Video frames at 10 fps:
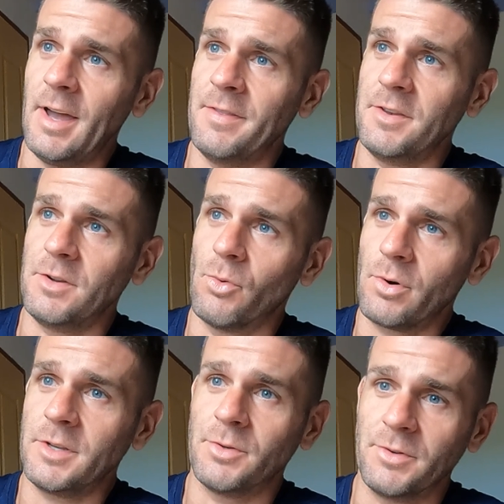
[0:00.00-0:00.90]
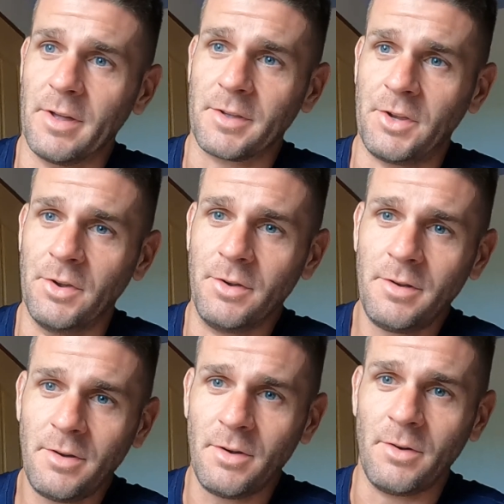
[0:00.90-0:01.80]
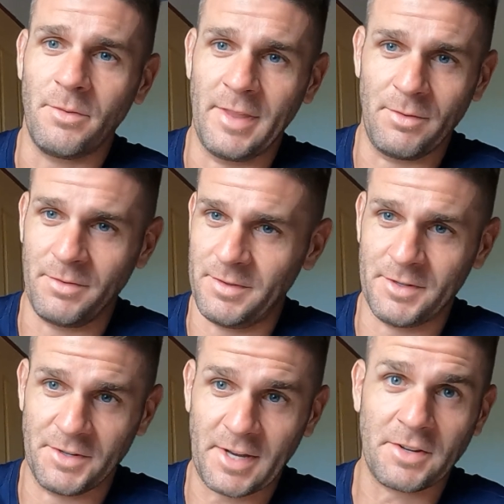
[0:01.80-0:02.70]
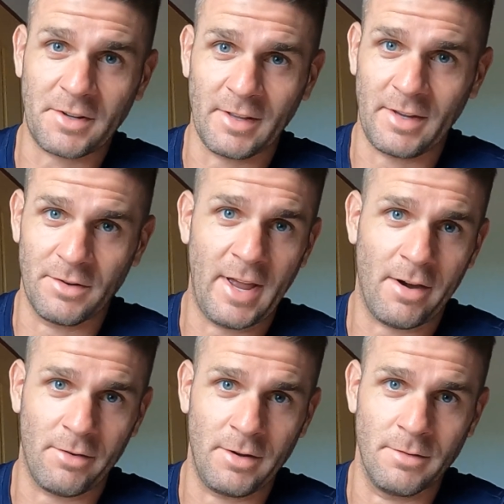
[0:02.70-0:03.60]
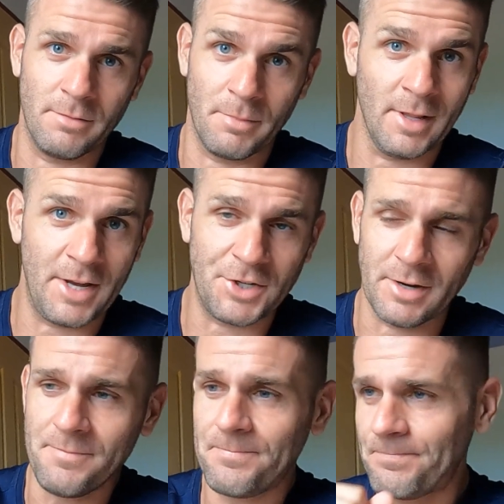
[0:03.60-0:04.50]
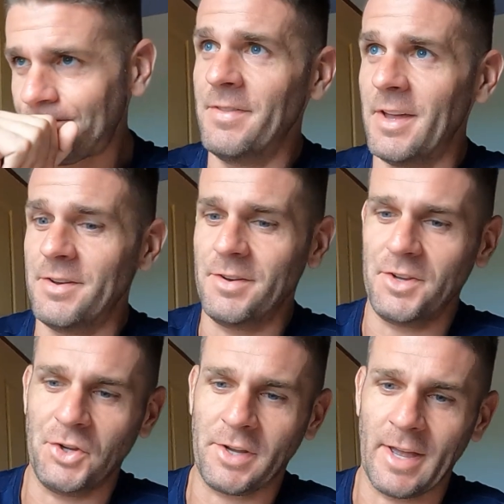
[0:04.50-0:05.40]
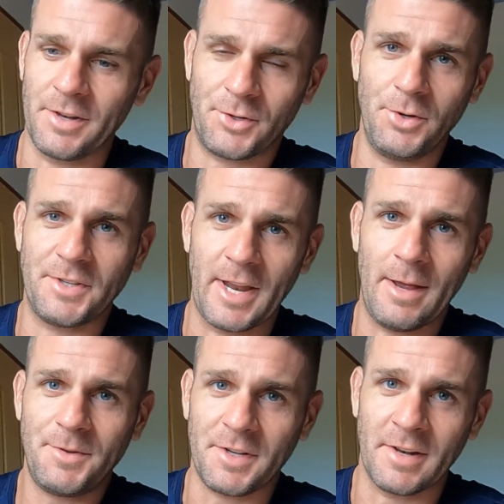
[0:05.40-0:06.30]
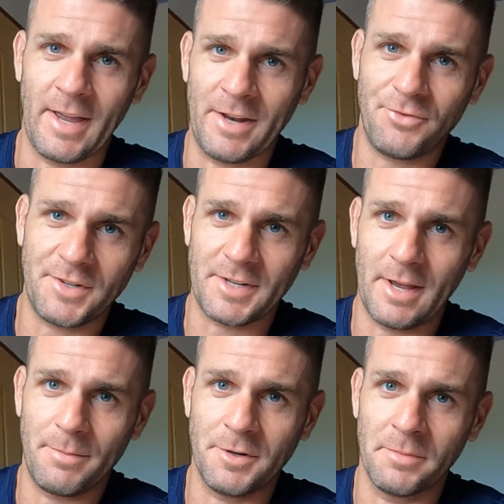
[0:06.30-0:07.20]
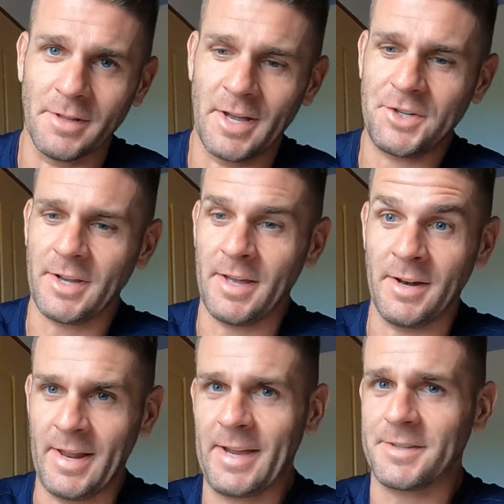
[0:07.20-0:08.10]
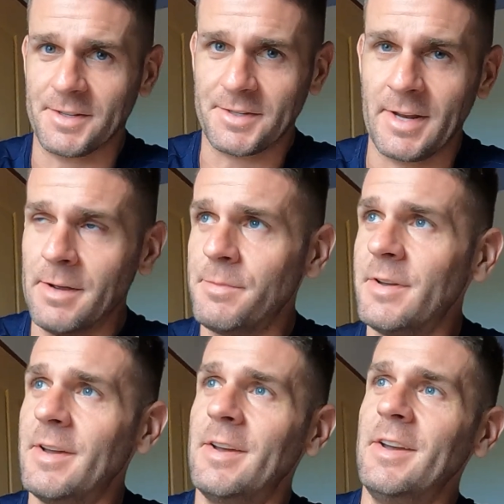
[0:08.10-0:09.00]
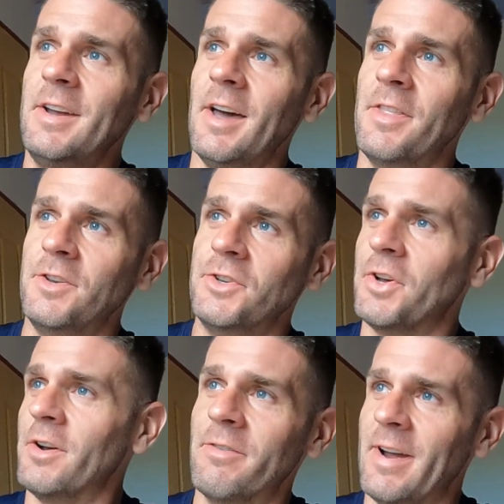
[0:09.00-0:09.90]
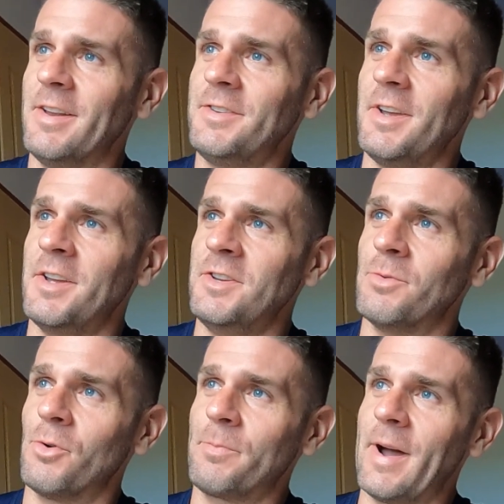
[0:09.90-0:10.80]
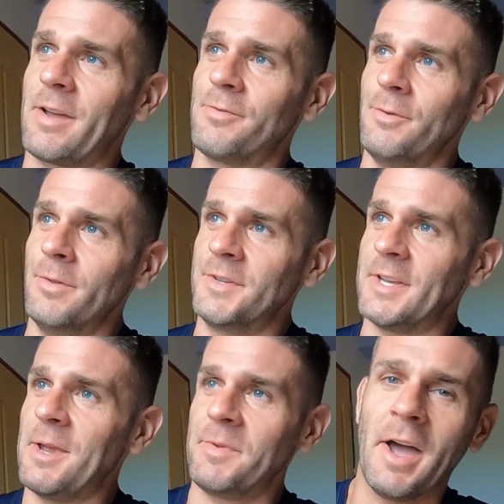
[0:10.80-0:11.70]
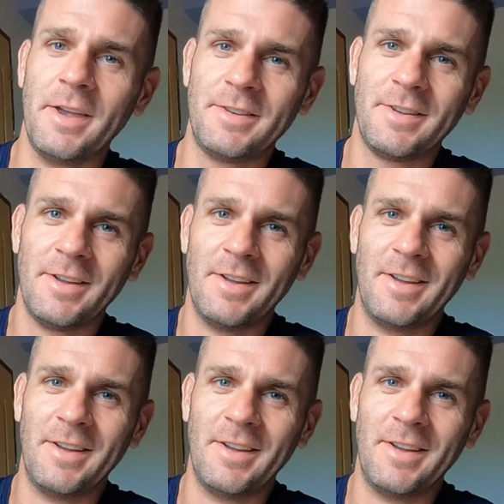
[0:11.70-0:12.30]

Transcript: and then you walk into another queue. So technically you're now in Malaysia, and then you get 2 stamps. You get an entry stamp into Malaysia and an exit stamp, and then you turn around and you walk back through the same gate,